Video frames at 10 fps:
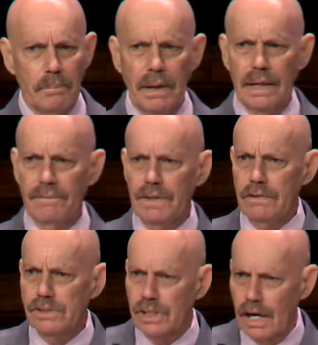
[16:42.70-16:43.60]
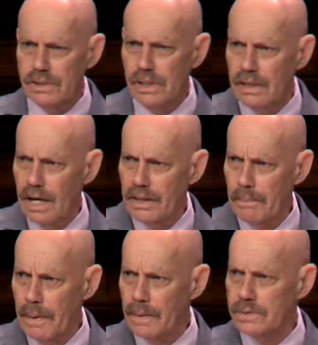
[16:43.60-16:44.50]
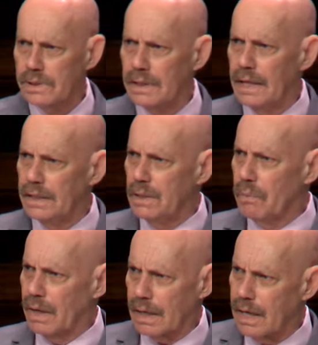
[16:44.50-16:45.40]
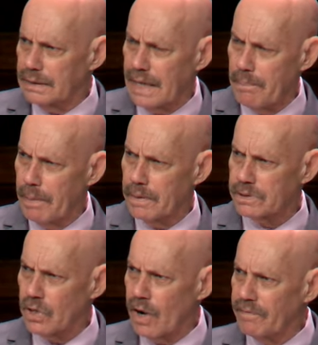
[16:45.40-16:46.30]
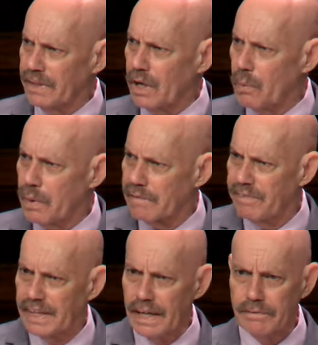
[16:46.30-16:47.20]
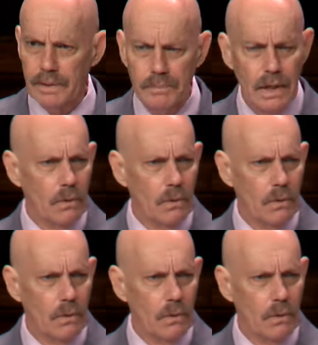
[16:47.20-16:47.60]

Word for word: But if you judge another person and you want to cut that person off and you don't want to forgive them,